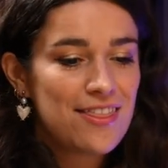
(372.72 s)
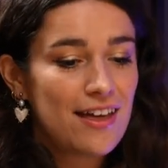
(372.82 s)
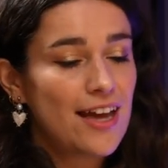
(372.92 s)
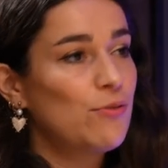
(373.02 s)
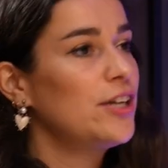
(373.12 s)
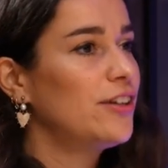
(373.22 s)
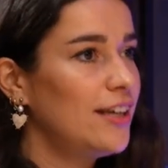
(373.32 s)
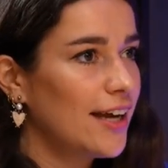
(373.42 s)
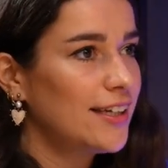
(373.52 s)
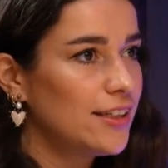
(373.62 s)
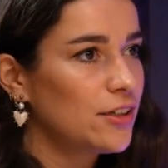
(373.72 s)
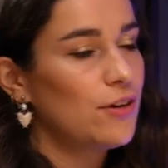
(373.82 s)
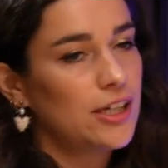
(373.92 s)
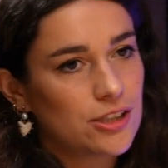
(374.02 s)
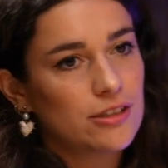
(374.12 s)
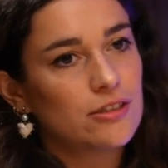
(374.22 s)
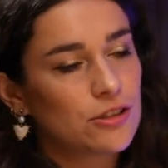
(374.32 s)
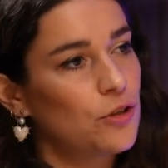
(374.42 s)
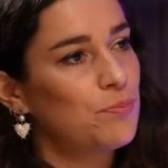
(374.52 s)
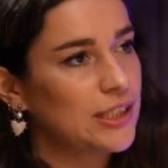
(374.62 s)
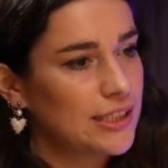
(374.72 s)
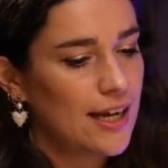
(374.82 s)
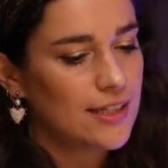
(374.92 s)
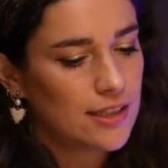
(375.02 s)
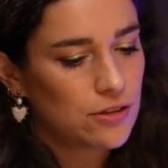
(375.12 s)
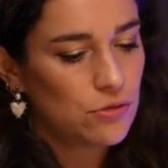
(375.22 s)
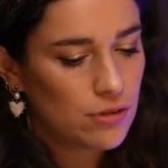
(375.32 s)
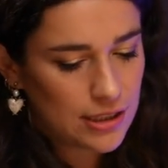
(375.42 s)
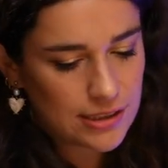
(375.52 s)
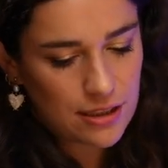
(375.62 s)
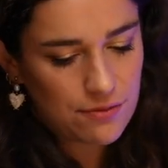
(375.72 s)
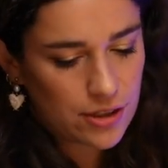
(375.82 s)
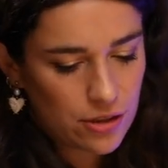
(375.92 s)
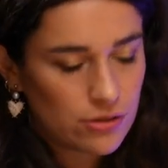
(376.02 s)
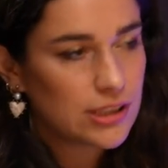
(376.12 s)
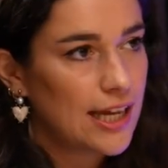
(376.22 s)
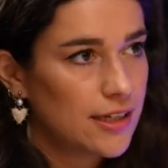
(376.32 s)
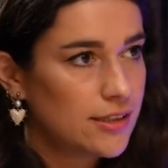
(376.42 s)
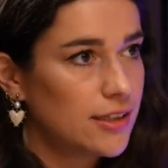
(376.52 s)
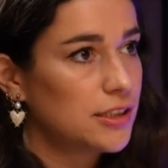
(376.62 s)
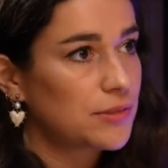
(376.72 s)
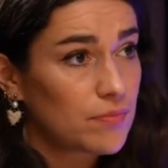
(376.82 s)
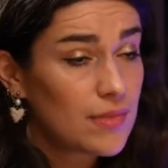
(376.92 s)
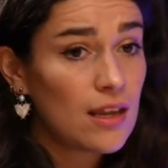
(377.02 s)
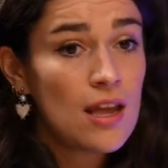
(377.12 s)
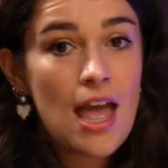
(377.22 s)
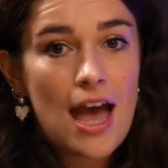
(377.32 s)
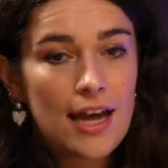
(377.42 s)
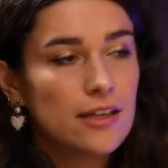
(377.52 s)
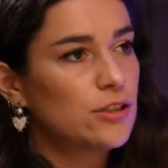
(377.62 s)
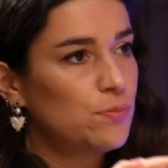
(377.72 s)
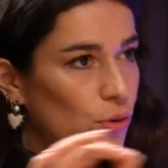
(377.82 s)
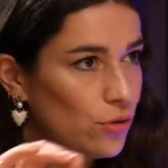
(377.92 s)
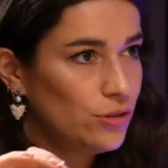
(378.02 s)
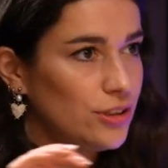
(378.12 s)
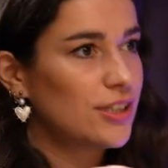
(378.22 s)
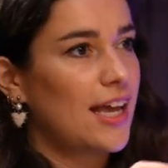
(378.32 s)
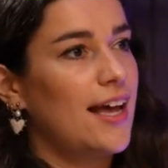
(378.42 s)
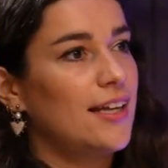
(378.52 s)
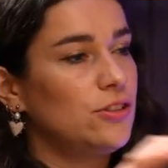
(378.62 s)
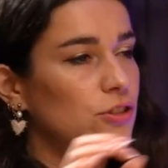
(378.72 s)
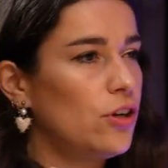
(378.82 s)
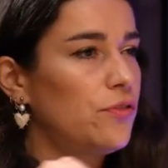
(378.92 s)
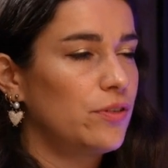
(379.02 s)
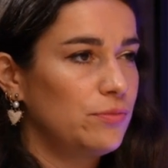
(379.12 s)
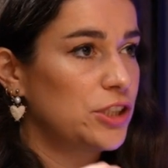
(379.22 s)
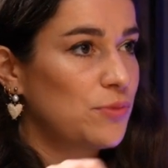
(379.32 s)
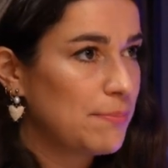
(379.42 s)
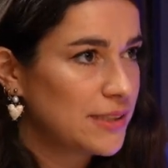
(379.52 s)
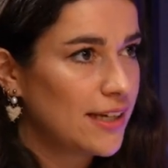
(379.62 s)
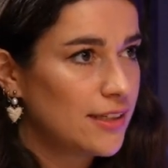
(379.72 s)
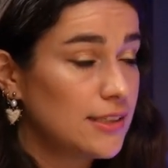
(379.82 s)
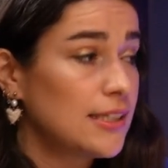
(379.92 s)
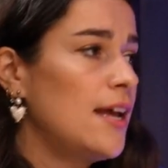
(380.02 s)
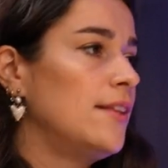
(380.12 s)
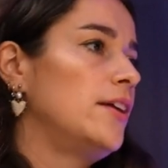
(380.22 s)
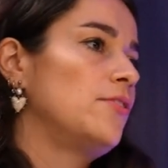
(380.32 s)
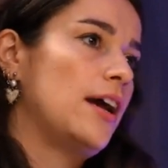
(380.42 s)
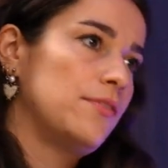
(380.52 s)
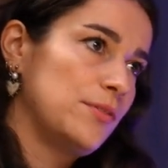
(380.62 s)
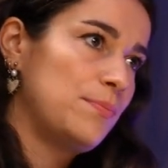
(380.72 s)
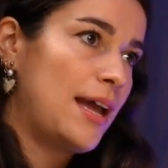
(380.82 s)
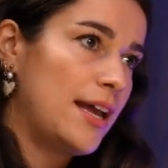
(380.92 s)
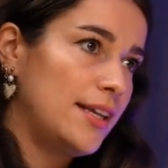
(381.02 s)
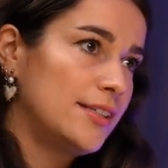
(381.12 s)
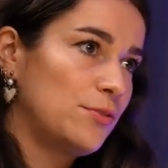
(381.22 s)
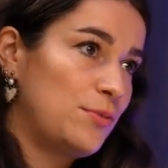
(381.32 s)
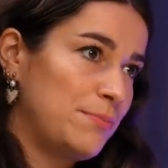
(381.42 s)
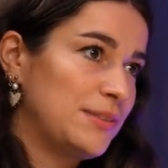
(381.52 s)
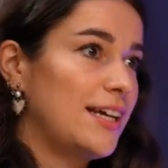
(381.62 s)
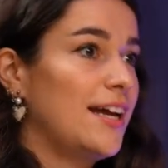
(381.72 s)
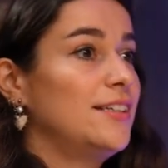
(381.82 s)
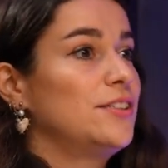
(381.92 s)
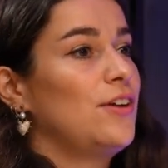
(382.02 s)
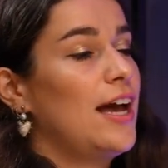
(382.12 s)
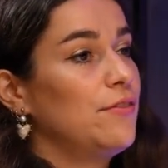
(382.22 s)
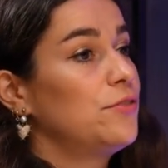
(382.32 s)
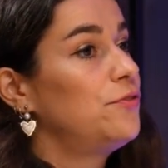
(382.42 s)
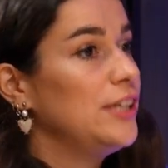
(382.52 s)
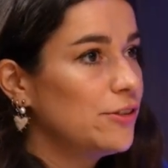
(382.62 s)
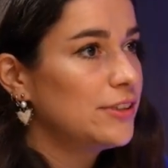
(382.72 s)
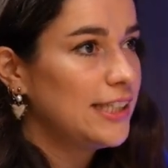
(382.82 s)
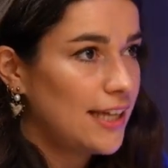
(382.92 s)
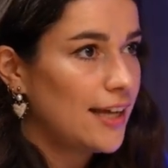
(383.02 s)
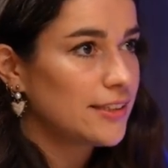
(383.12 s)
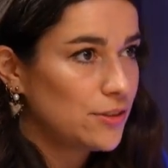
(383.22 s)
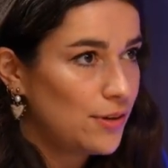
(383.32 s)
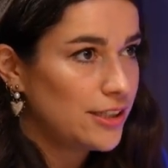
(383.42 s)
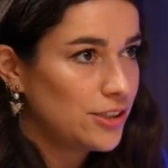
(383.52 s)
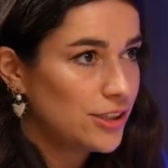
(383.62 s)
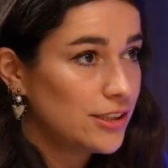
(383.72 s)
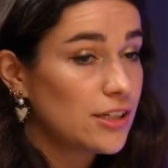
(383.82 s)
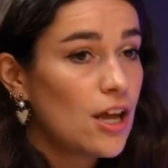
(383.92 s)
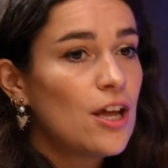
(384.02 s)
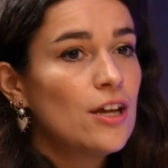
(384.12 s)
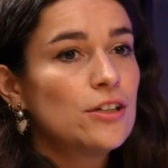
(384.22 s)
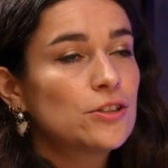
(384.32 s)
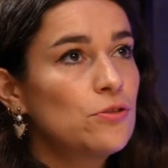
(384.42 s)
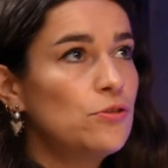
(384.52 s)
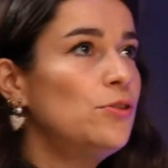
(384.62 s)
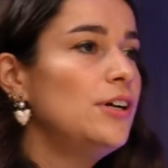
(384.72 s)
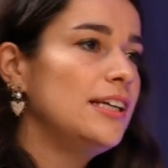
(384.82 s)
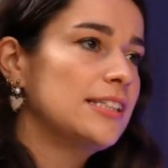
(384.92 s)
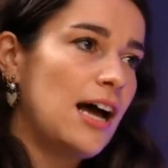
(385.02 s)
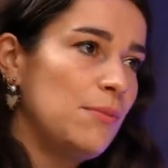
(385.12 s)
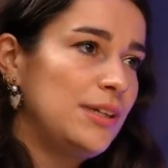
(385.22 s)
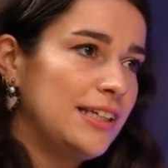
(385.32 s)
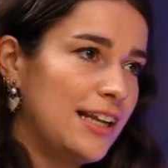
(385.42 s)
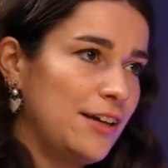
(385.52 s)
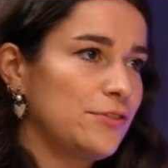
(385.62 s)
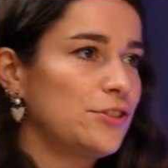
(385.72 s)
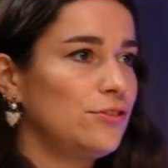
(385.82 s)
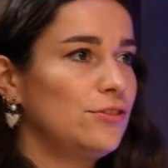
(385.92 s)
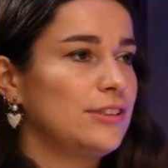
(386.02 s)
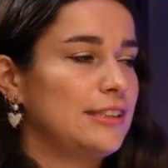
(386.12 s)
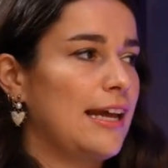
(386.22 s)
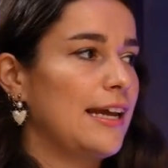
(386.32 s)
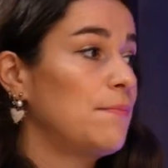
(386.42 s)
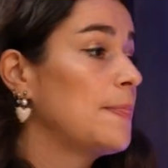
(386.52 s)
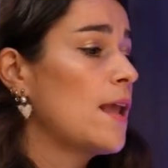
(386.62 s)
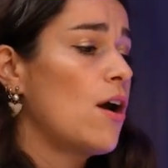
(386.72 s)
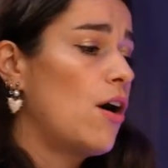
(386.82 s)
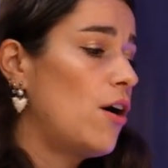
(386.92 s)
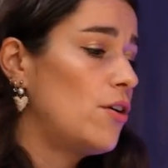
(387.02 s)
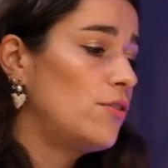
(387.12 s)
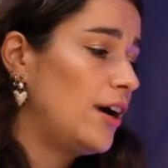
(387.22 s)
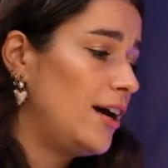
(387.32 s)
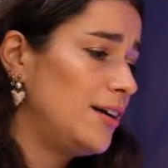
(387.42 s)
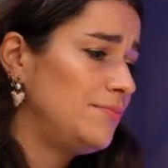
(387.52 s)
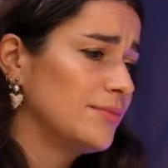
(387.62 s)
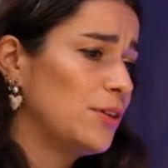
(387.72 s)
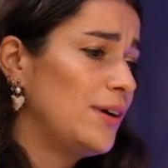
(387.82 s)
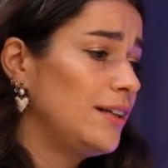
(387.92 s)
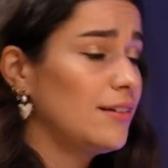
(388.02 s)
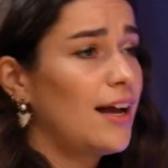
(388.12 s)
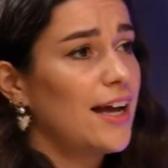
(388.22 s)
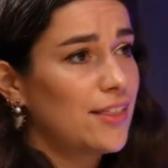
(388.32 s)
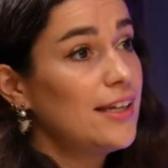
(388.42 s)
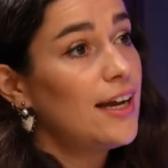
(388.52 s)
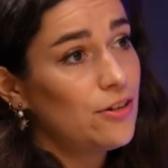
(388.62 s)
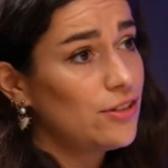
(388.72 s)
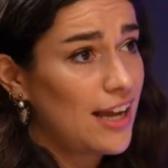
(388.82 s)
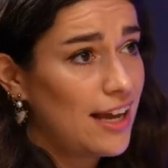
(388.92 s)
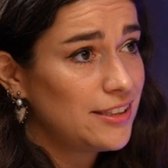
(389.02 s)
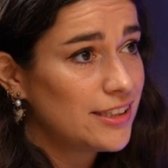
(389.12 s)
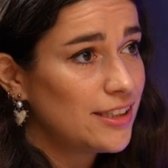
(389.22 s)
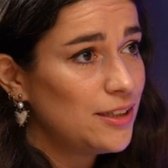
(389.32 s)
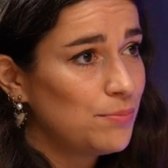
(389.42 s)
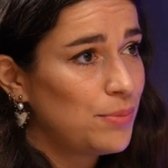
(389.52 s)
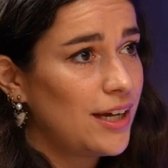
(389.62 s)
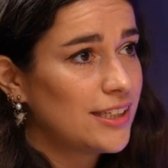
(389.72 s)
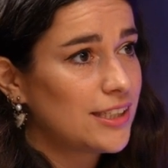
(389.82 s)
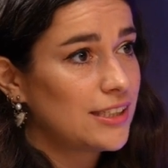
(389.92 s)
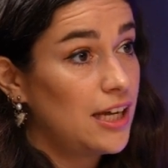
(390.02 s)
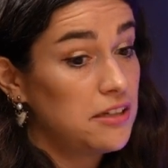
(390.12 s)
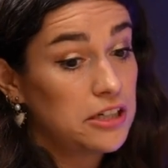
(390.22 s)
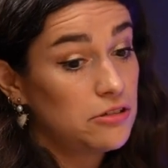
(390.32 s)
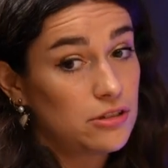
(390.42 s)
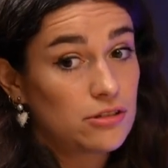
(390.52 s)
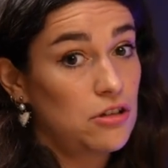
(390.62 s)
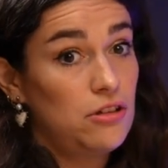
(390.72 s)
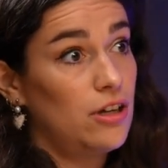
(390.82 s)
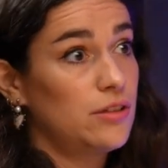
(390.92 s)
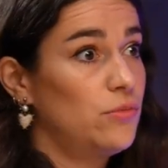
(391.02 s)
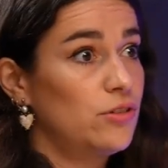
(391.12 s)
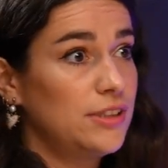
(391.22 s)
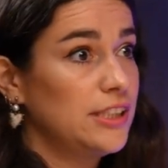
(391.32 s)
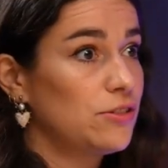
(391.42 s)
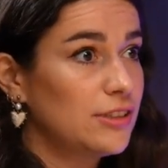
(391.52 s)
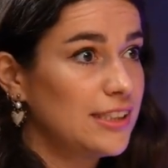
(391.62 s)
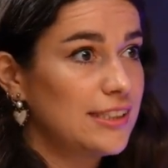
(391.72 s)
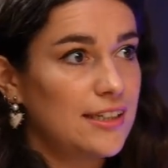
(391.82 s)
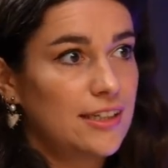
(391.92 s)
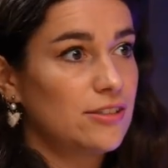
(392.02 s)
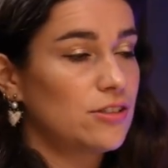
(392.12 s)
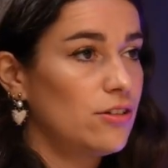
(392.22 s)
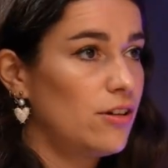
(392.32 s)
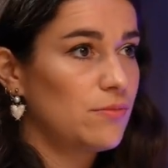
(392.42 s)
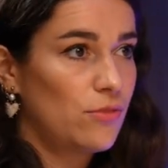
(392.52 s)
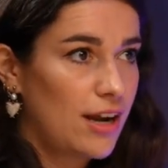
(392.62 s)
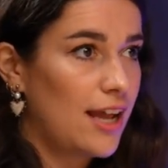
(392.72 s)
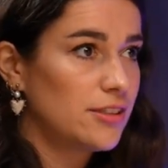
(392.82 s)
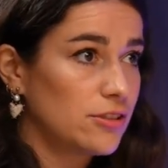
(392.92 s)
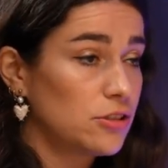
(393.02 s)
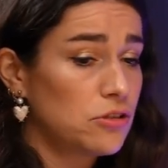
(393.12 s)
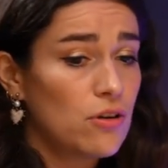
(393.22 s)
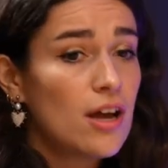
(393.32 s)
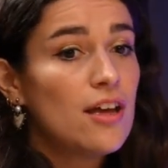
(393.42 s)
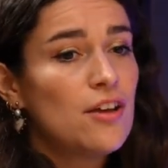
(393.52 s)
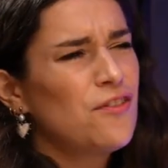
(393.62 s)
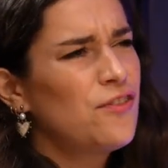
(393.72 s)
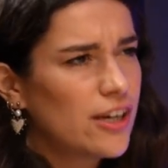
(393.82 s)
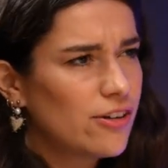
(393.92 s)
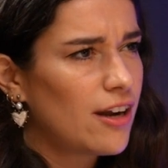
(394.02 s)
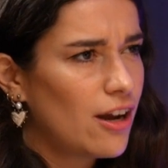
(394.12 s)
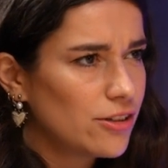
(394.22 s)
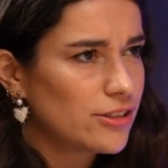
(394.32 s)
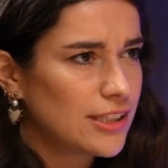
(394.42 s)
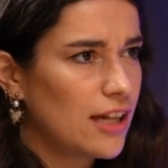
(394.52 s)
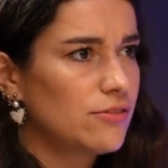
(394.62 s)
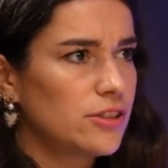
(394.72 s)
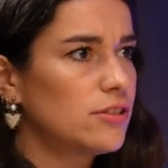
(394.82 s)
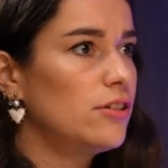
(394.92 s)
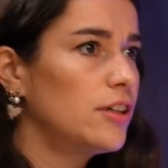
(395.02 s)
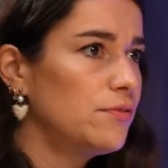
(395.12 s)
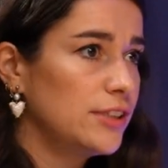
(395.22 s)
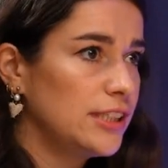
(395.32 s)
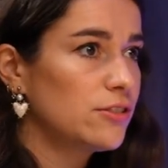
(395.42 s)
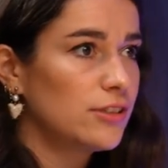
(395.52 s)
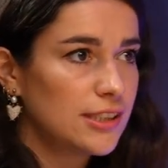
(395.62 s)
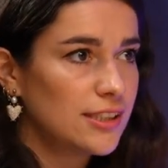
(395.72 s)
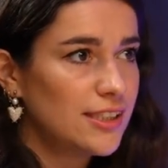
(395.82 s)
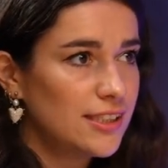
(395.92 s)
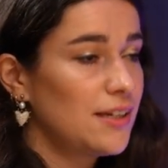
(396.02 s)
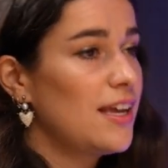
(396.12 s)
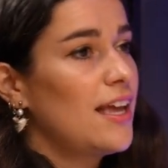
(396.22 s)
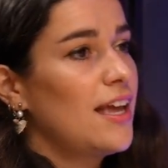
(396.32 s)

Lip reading: And then when you're lucky, the question is so precise that Google is giving you a sentence and it's bold and you know from which website it is. Then you have the paid websites. You have the frequently asked questions. So Google is humble enough to say, well, I think I know the answer, but there's a lot more resources and there's a lot more answers. So figure it out yourself. There's a lot of resources,